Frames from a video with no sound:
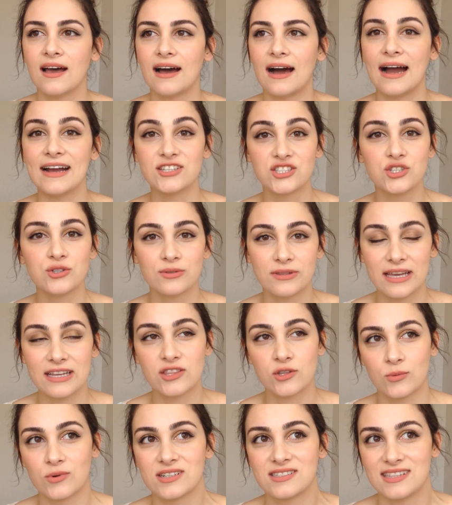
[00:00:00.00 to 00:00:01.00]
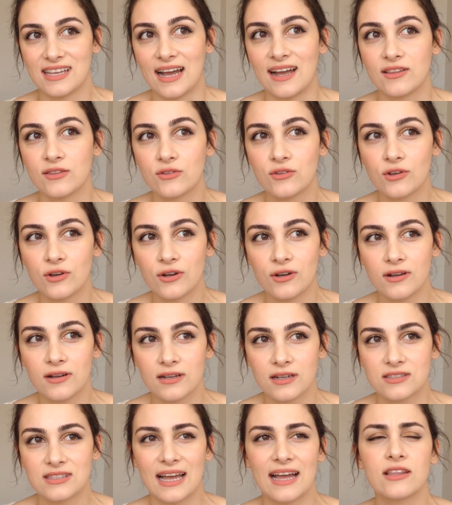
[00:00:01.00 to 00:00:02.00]
I do like the word tanto.
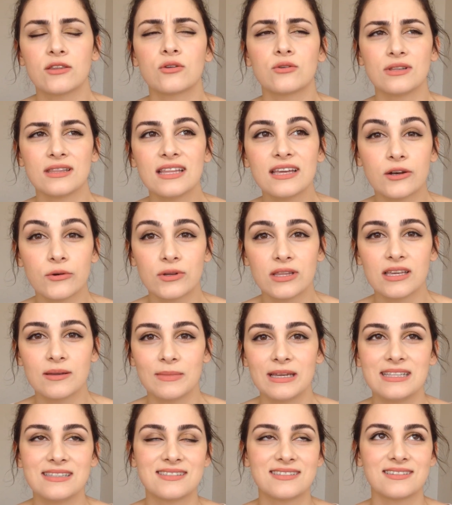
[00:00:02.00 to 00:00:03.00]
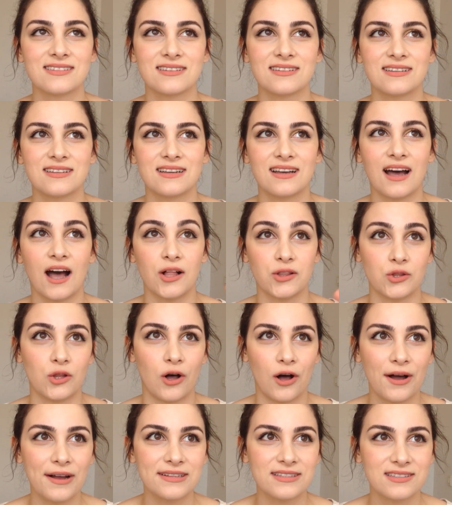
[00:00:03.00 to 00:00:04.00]
Tanto literally means a
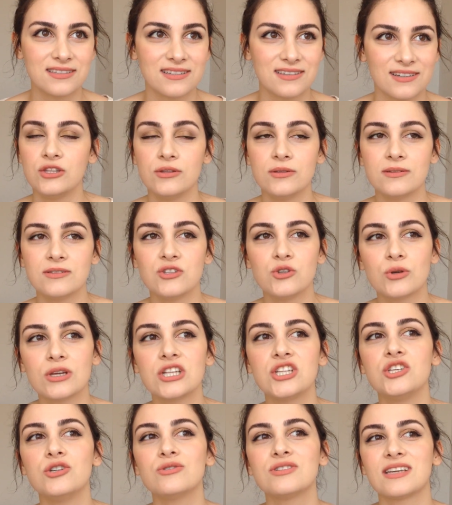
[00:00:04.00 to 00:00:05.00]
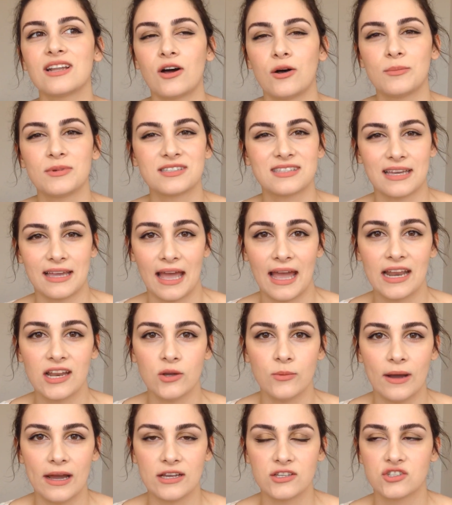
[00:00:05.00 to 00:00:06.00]
lot. You can use it almost
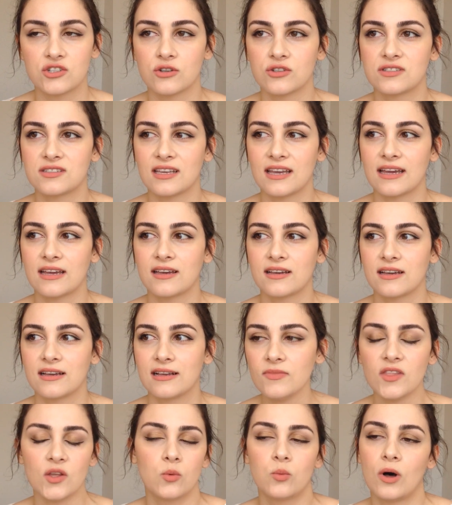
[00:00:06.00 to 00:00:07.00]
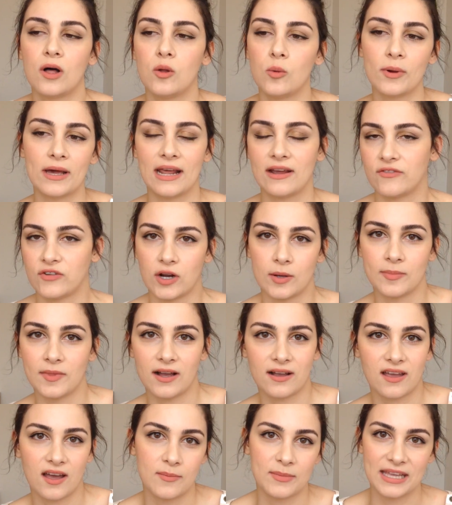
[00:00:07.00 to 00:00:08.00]
anyway. So it's like, well, whatever, I'm
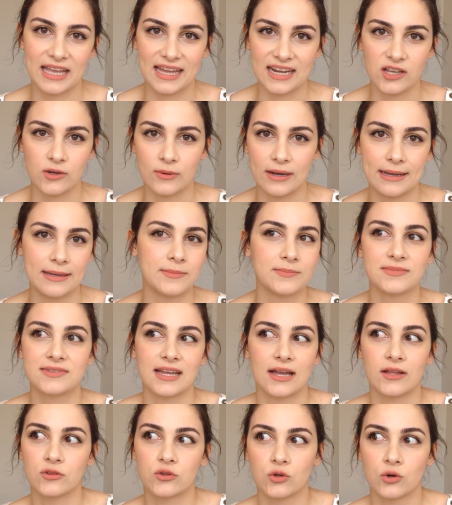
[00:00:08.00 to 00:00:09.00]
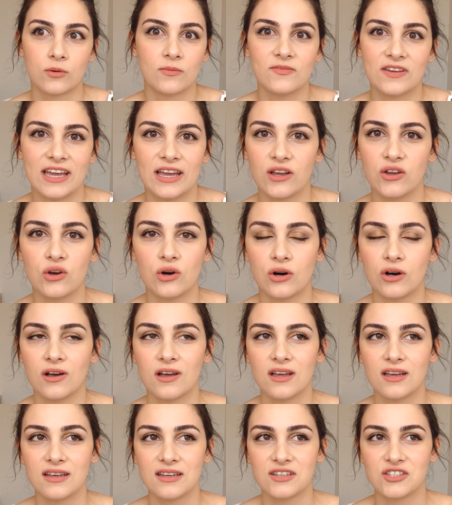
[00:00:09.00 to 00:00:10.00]
not coming anyway. Tanto non vengo.
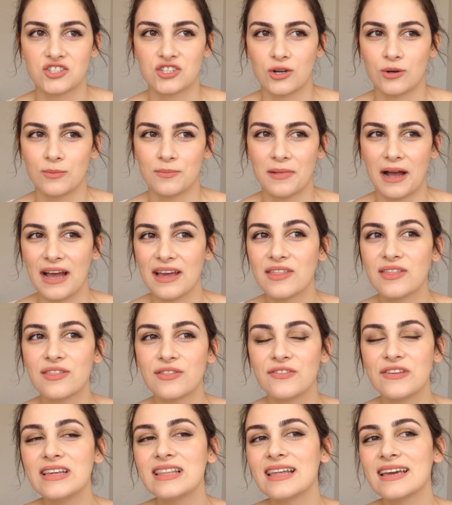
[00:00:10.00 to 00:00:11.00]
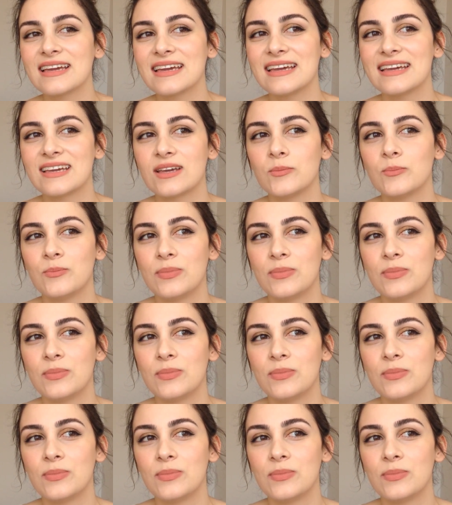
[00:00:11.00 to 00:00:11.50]
So I feel like it can